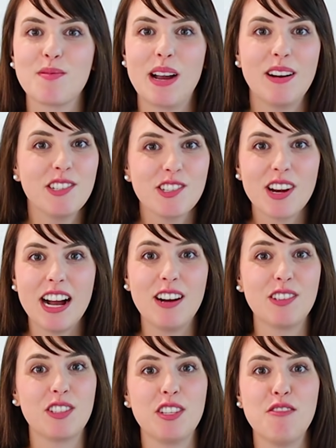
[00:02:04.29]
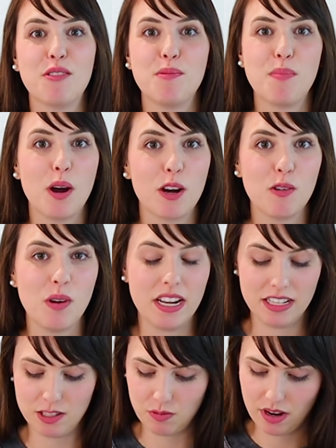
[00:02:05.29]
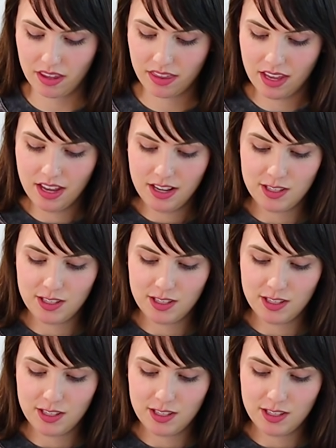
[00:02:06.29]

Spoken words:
around your house that you could part ways with.